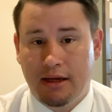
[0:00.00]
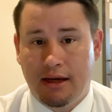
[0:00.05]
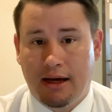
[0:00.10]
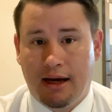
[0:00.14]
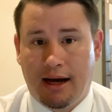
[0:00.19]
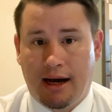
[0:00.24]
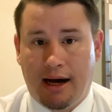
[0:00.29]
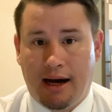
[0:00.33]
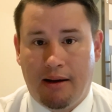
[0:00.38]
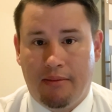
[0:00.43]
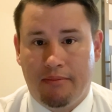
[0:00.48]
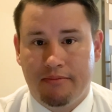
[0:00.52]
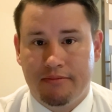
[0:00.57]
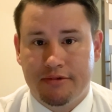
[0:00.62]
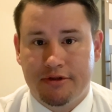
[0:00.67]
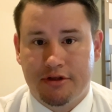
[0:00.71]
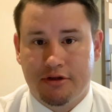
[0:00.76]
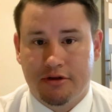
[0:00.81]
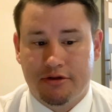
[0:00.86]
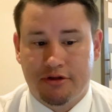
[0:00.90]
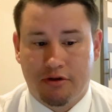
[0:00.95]

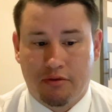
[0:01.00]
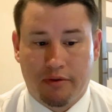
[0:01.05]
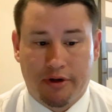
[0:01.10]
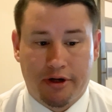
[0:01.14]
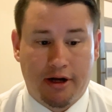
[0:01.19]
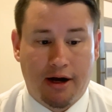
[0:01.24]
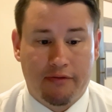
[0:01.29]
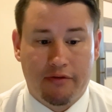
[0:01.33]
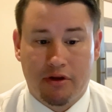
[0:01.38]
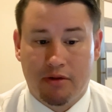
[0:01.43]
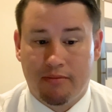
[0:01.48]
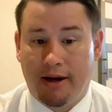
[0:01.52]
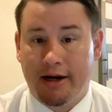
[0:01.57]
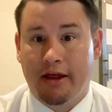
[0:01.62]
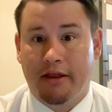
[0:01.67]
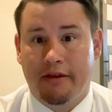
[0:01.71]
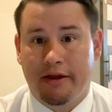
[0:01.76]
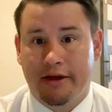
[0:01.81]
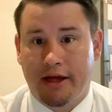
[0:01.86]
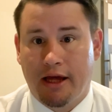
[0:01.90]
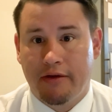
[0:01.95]
to recover the money
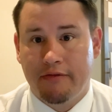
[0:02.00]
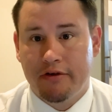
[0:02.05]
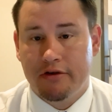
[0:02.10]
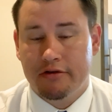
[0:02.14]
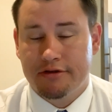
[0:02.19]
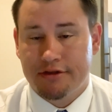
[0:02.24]
that they gave you.